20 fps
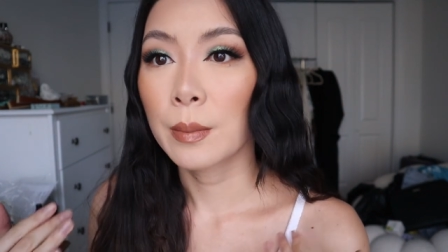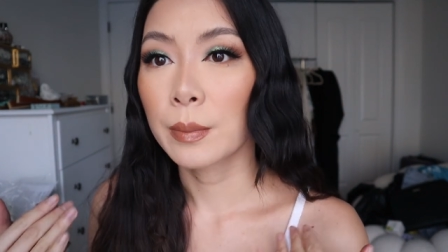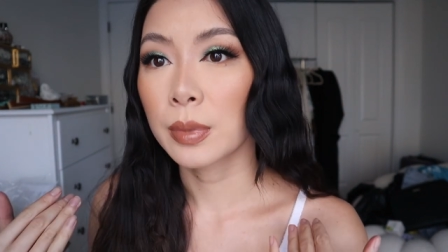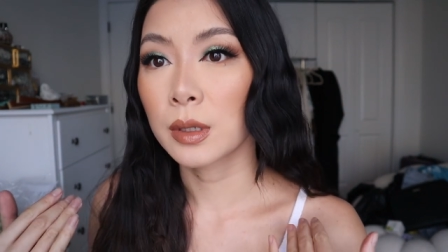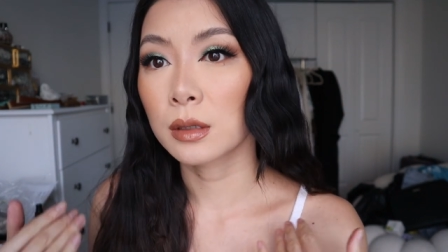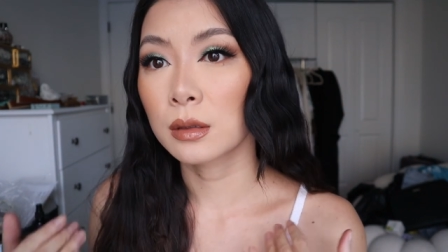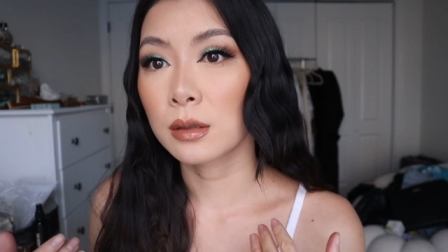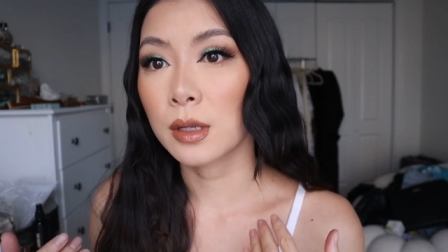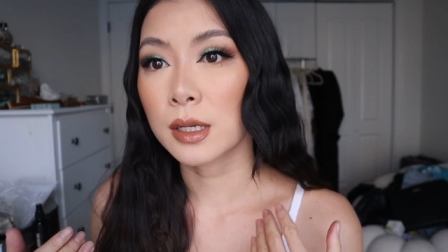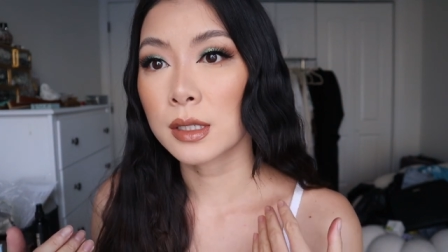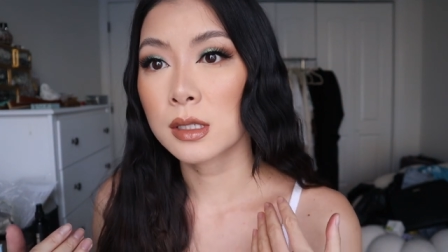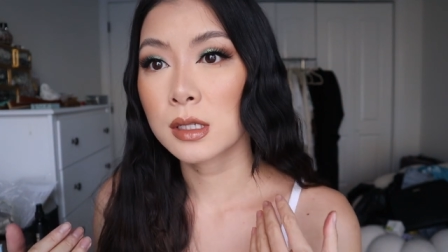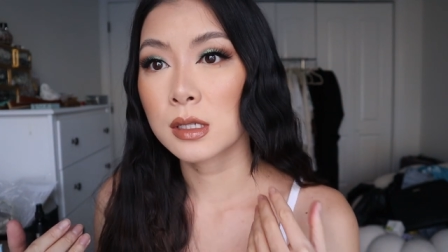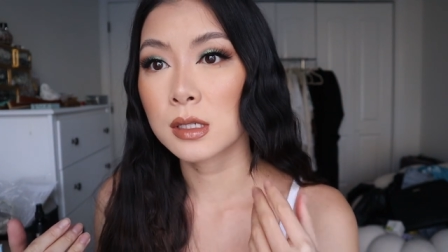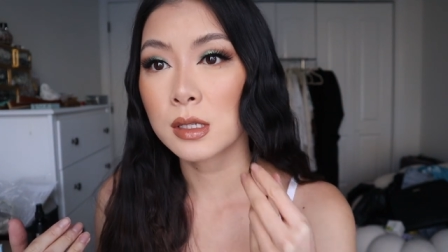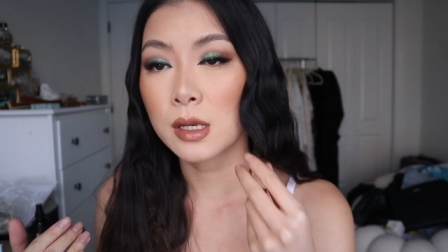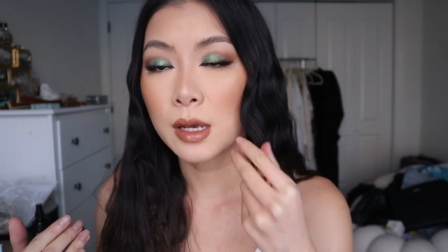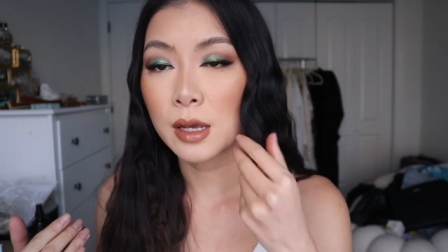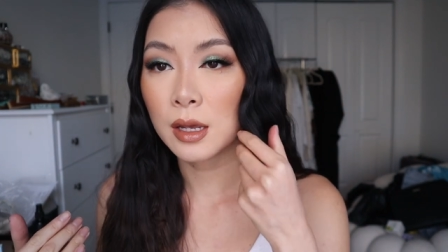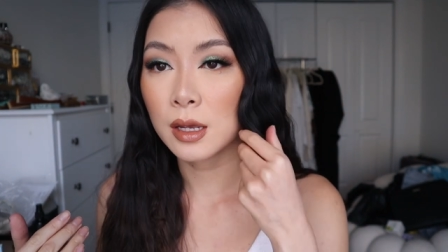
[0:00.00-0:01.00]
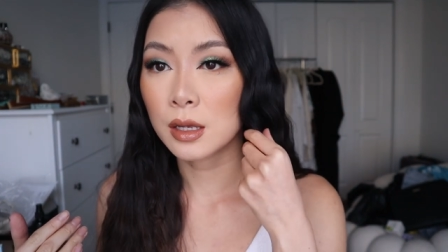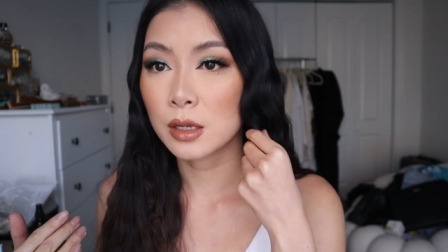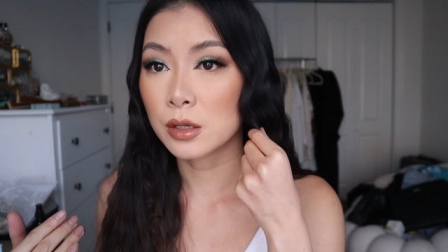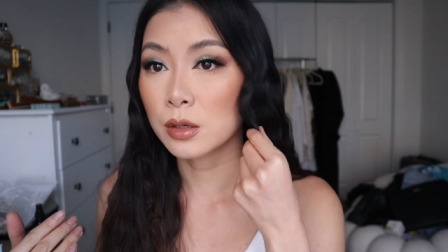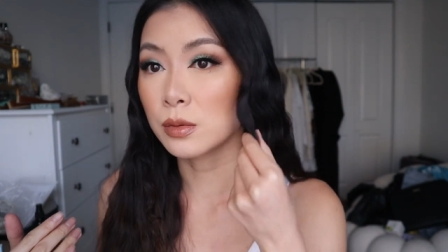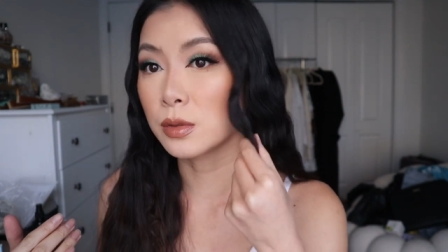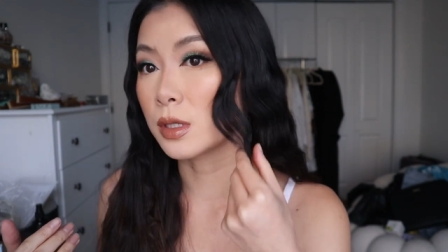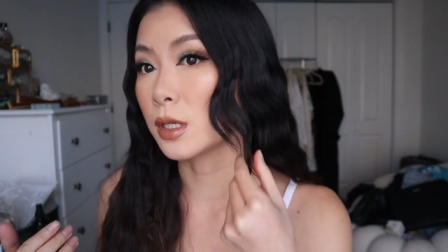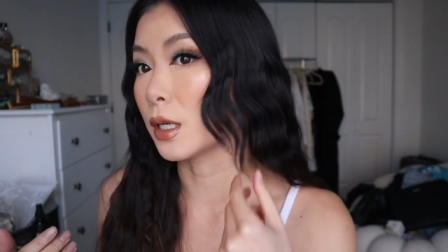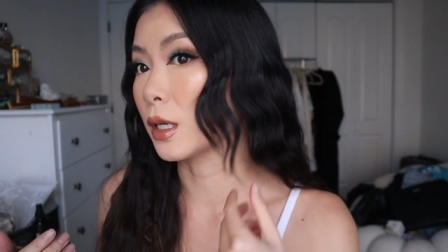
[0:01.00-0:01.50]
but let's say
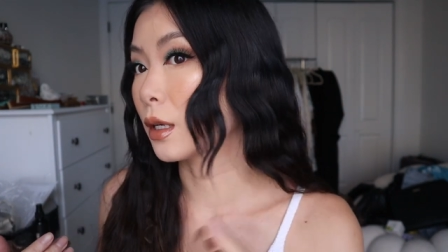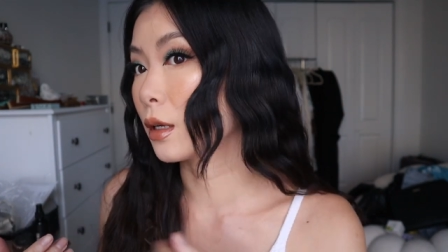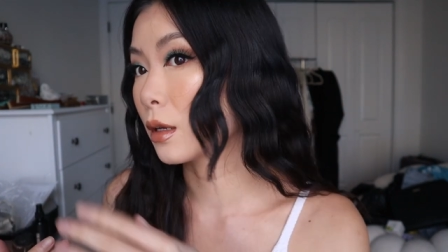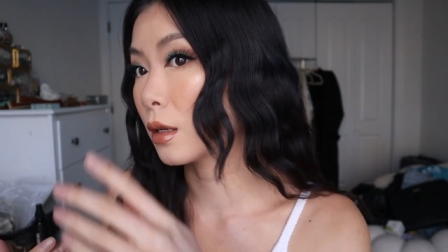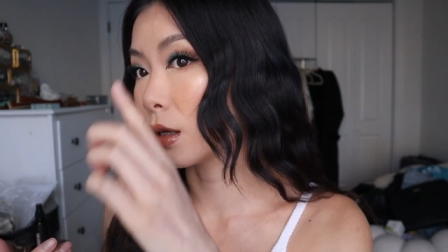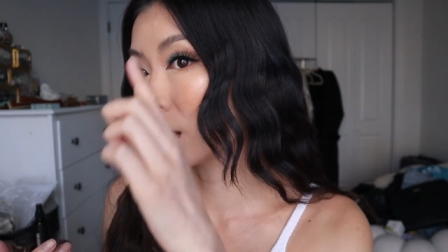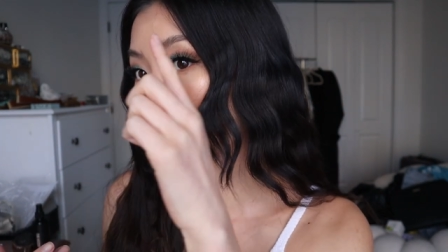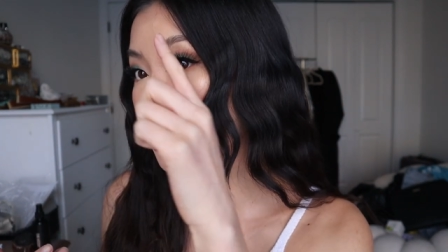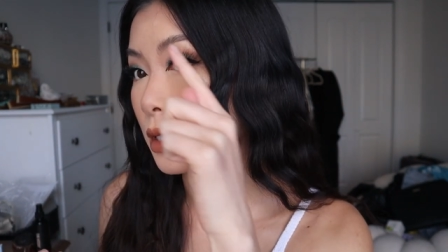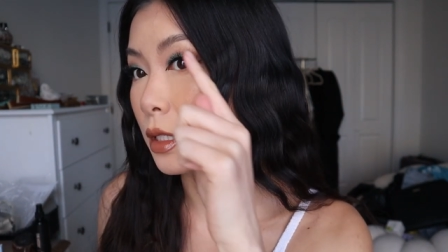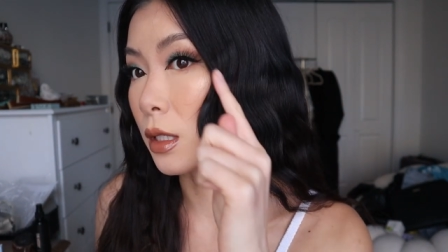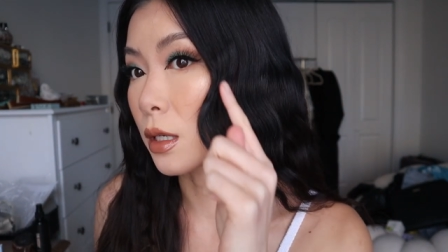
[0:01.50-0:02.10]
you did and